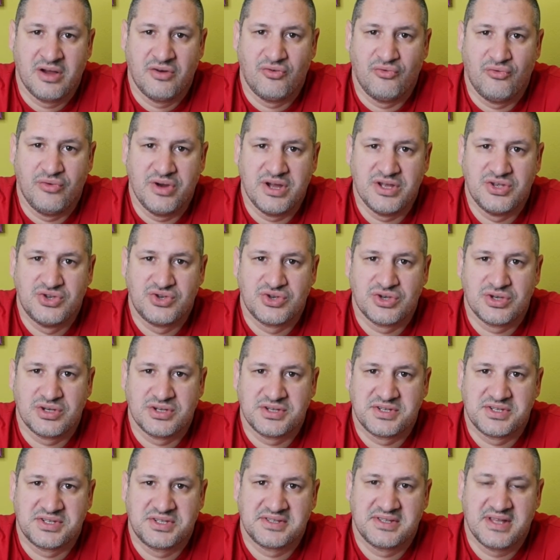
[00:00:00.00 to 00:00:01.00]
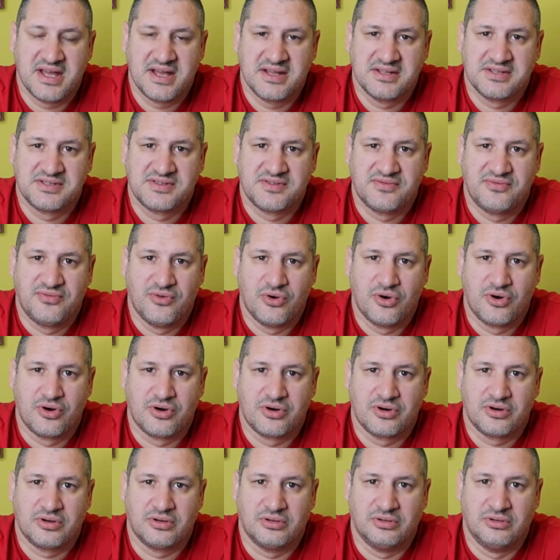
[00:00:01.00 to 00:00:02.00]
which stands
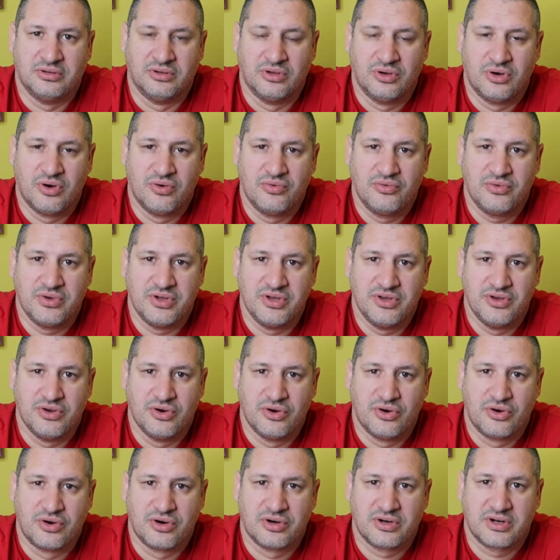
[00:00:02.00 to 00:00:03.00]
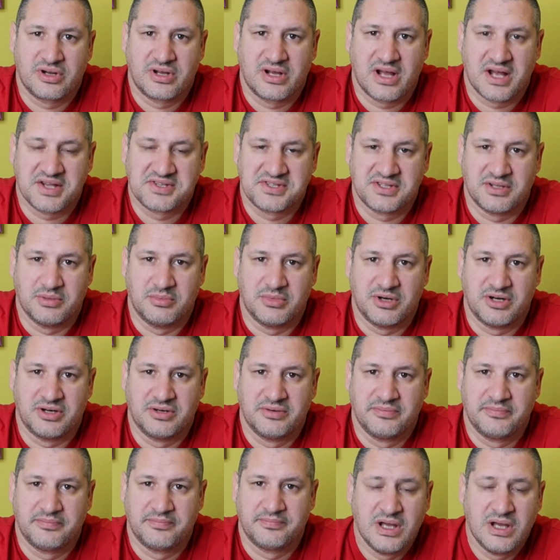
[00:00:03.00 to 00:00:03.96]
for Know Your Customer.